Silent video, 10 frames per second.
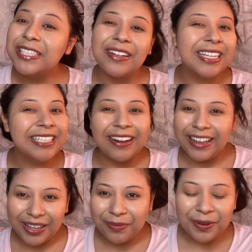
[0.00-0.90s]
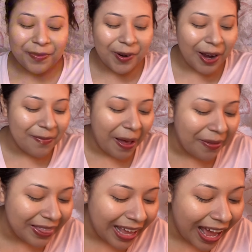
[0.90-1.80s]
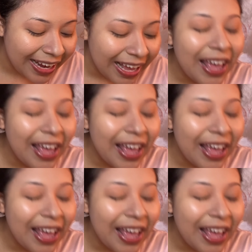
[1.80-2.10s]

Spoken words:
So let's talk a little bit more about that.